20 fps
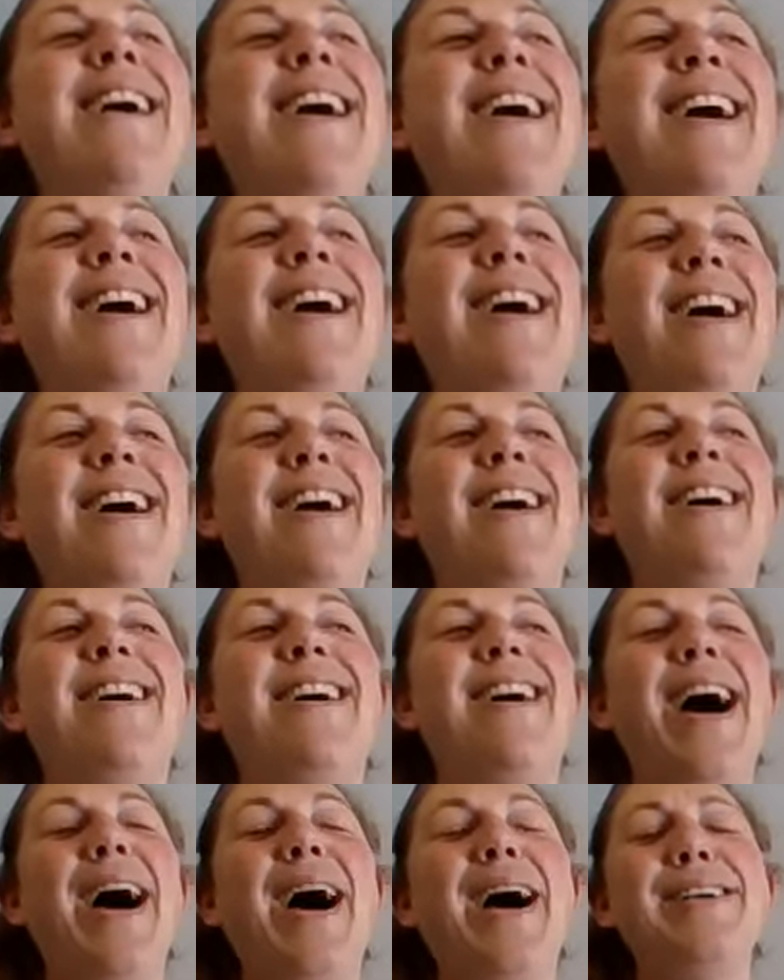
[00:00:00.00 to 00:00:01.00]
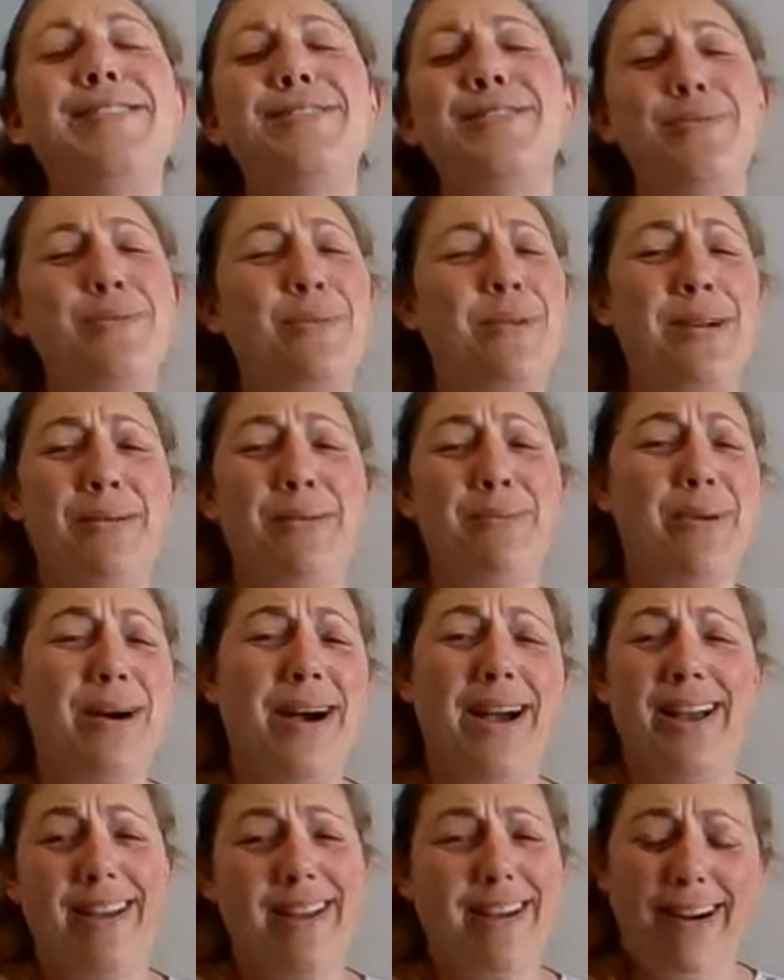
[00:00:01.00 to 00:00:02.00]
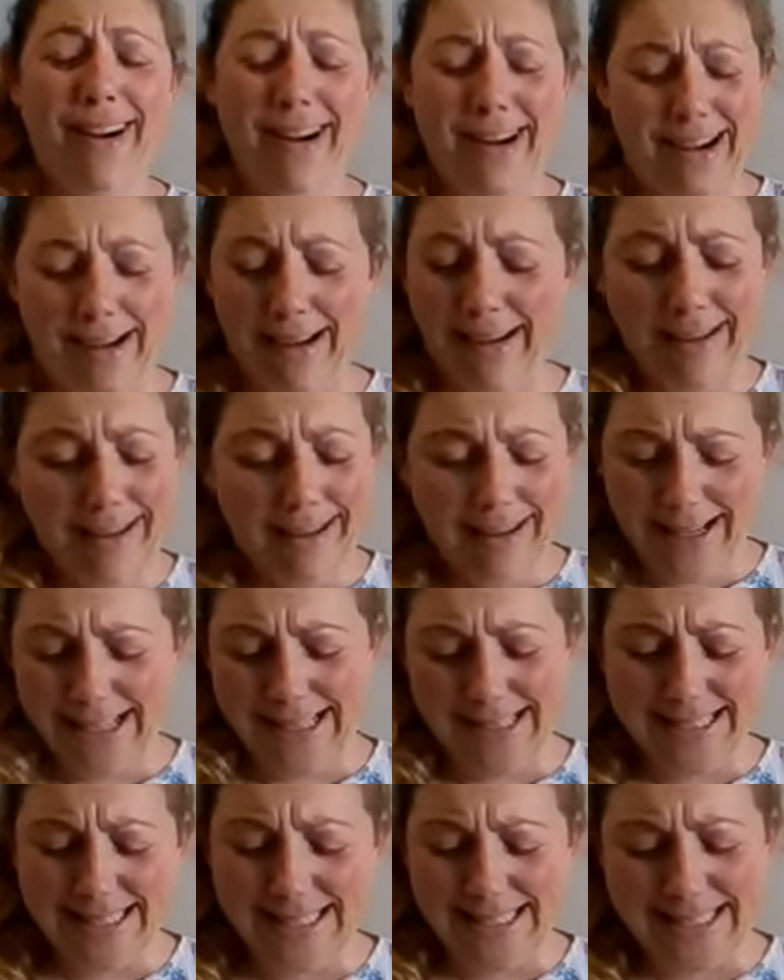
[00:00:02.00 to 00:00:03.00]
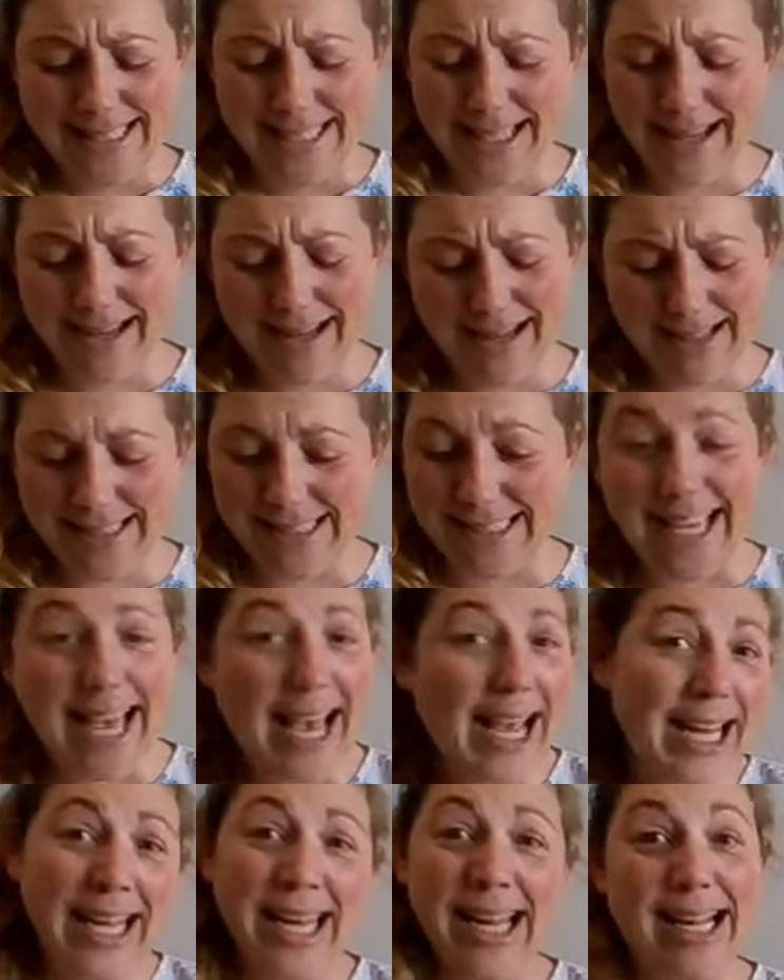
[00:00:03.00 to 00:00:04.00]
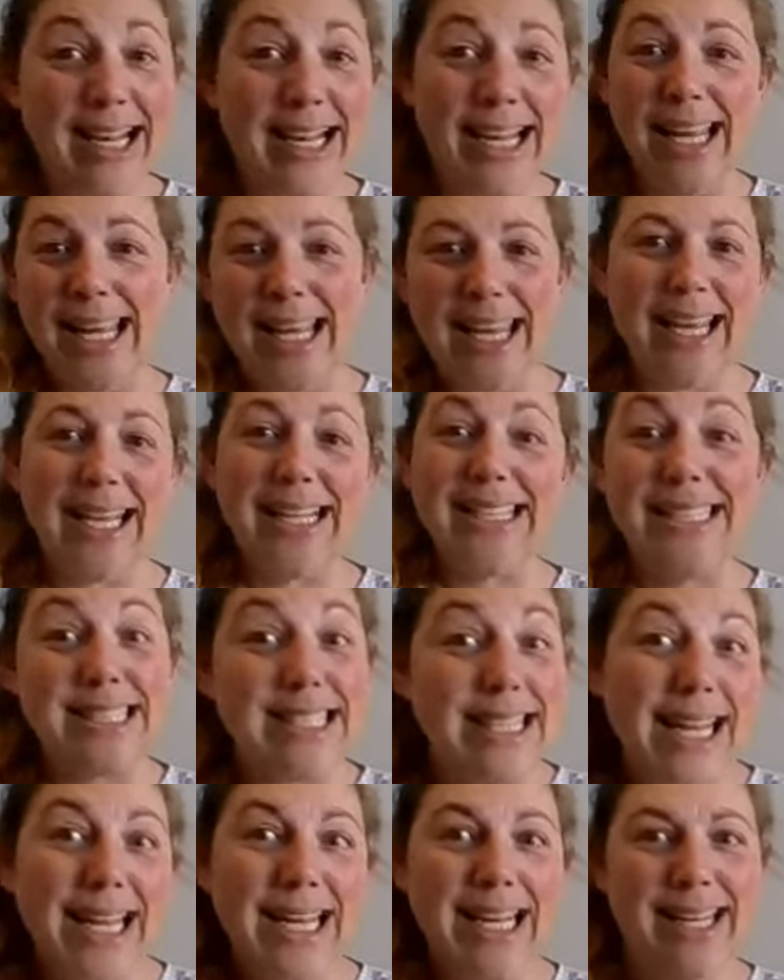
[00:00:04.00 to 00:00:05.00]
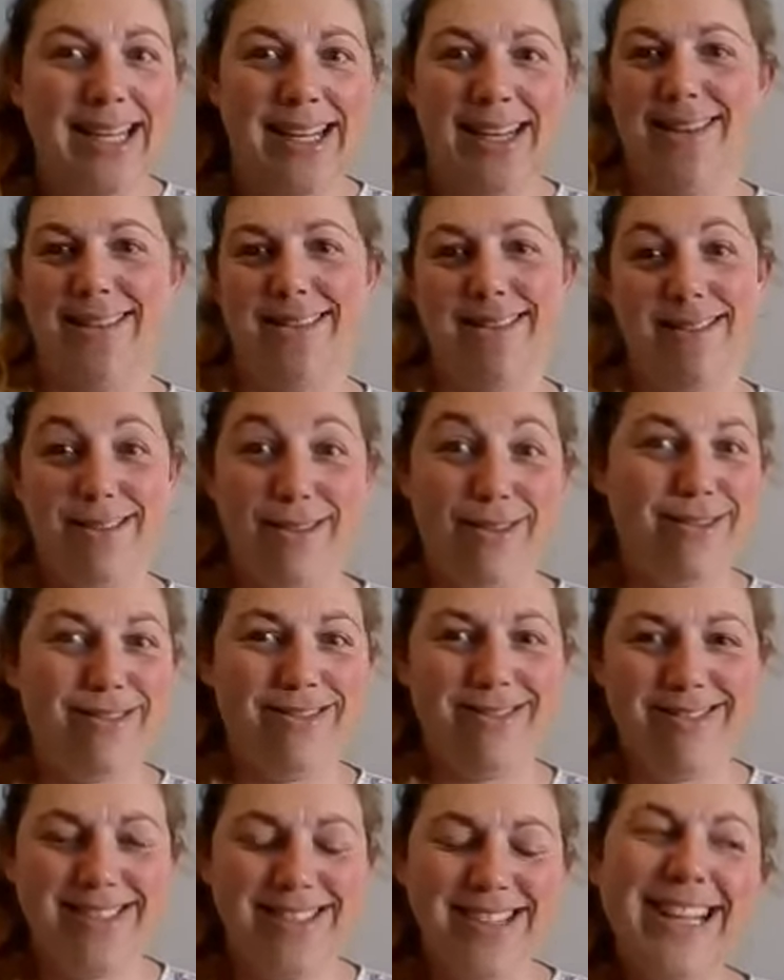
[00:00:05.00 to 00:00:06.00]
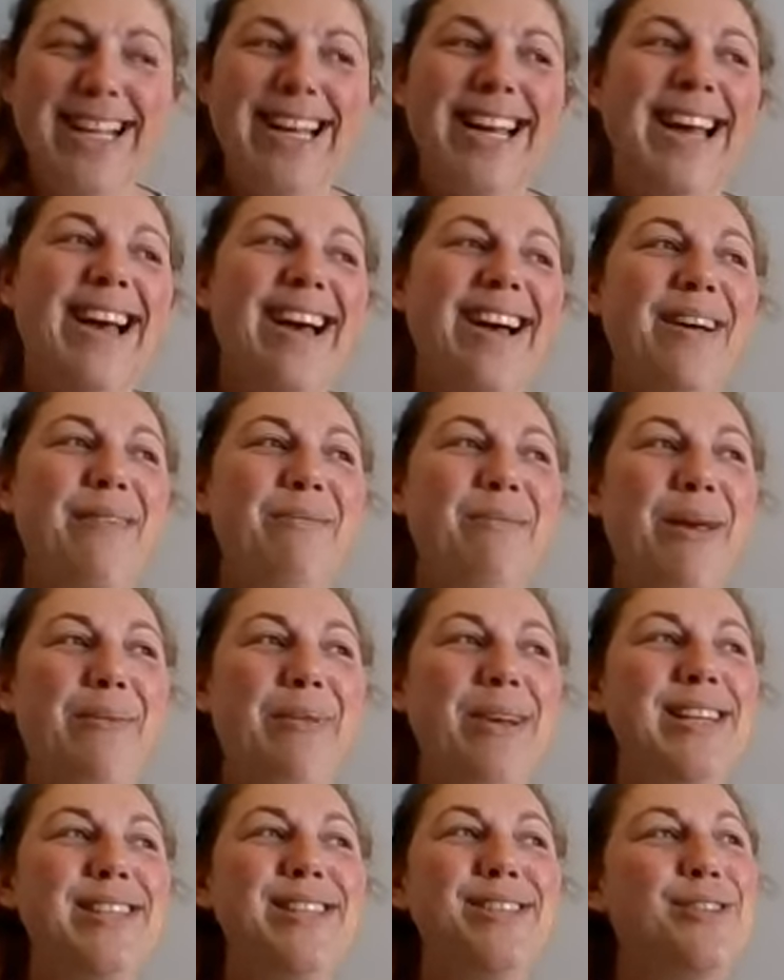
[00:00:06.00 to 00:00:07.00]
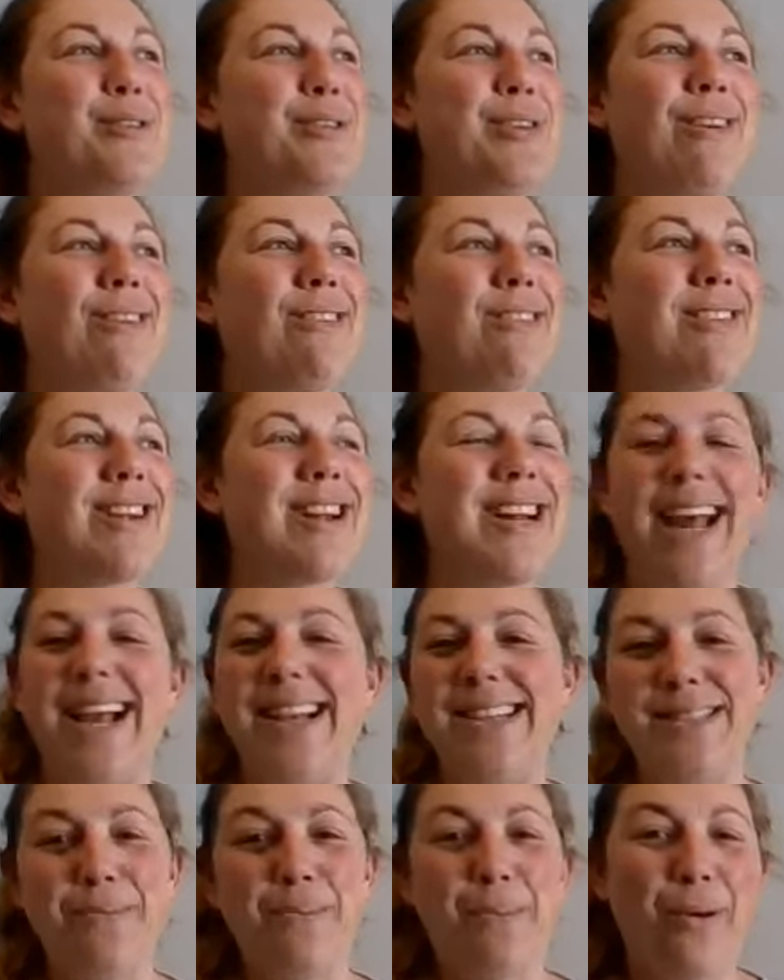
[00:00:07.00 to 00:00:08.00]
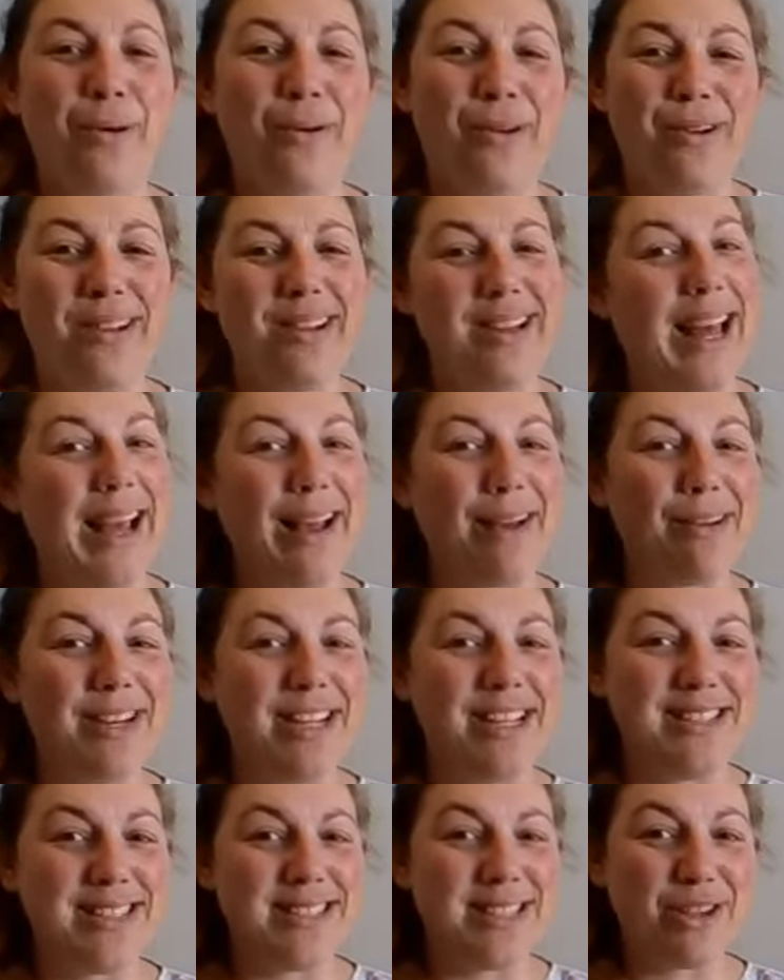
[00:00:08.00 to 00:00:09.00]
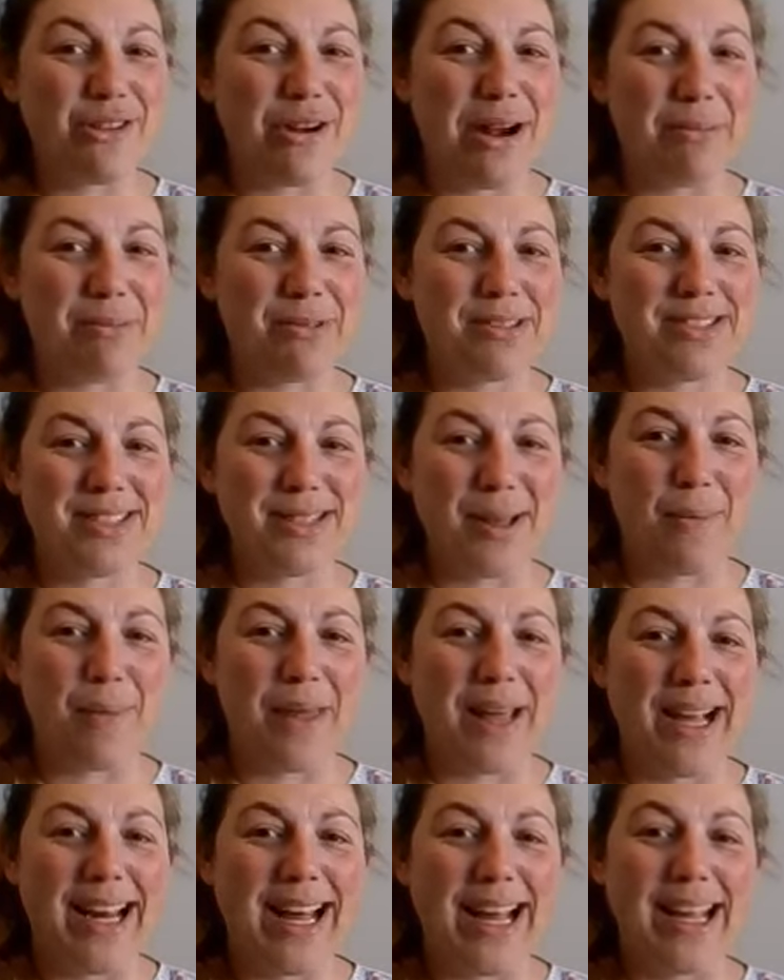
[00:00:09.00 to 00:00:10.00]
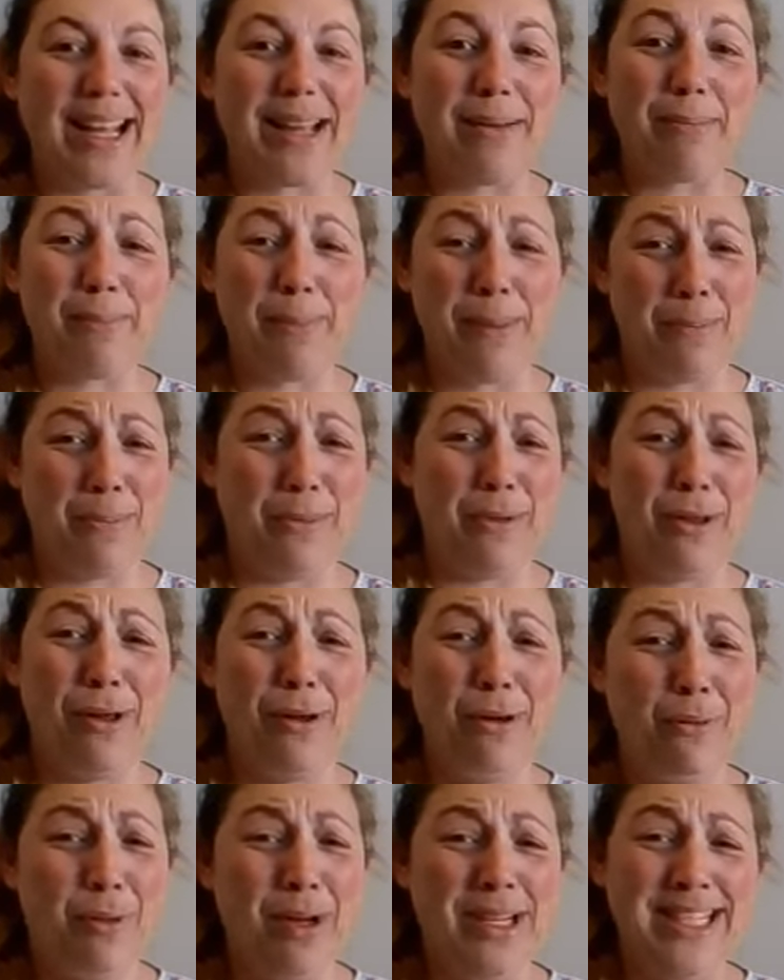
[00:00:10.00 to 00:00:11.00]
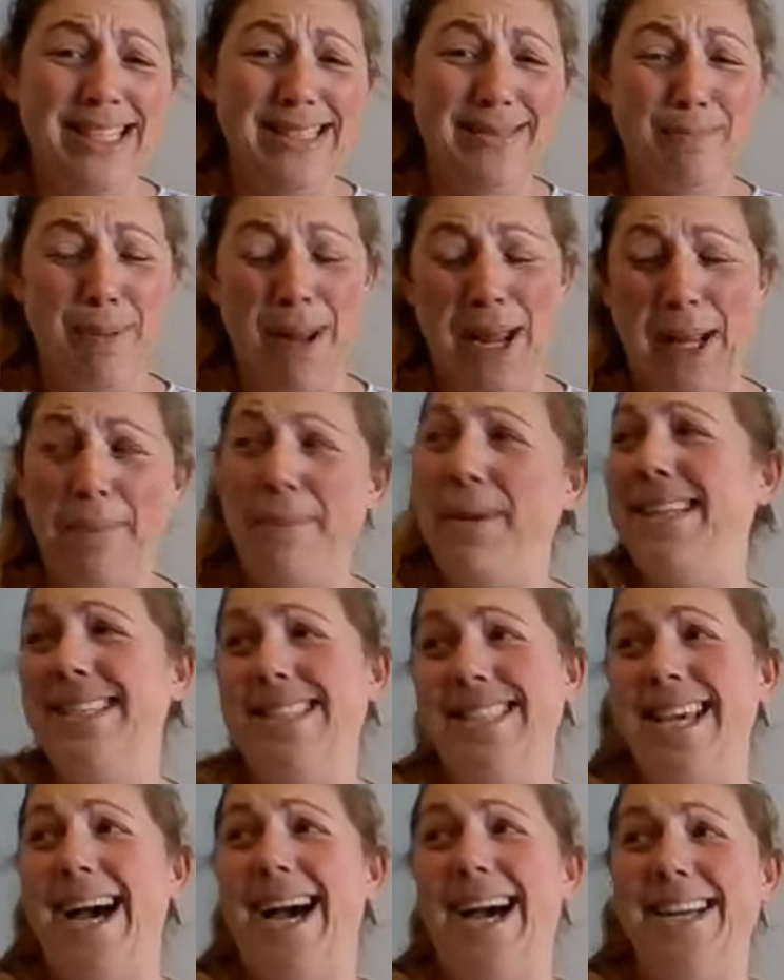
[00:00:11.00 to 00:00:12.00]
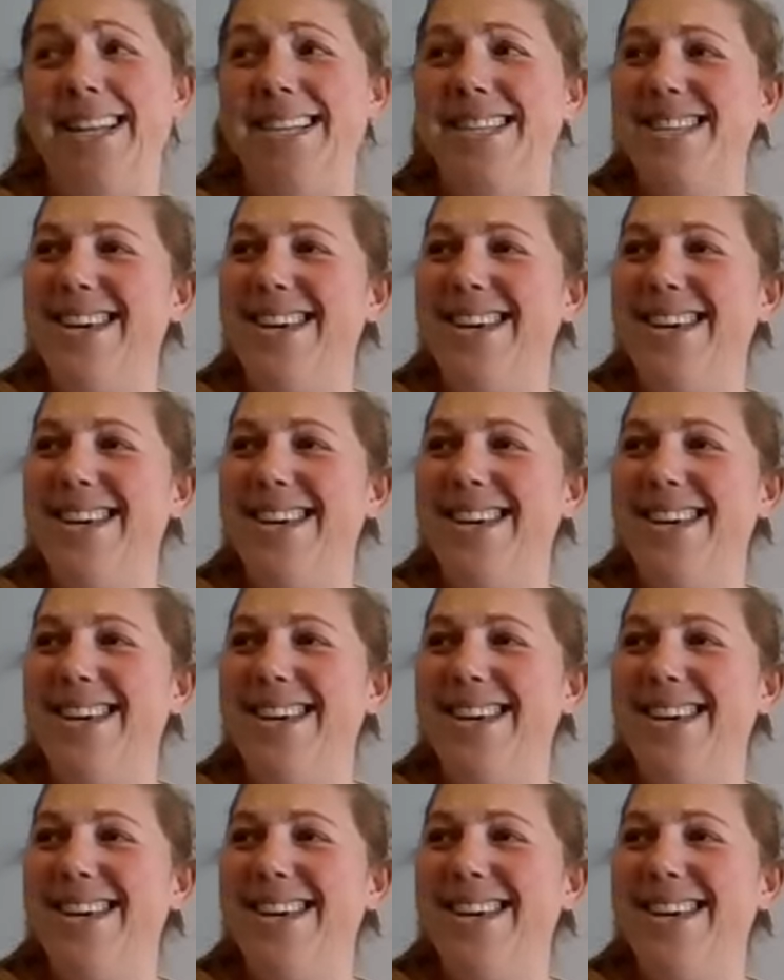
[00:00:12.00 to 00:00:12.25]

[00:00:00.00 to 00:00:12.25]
I just want to buy yarn. It's technically it's linen, And maybe I should organize a poll like on Instagram or something, like people who want to pick my side.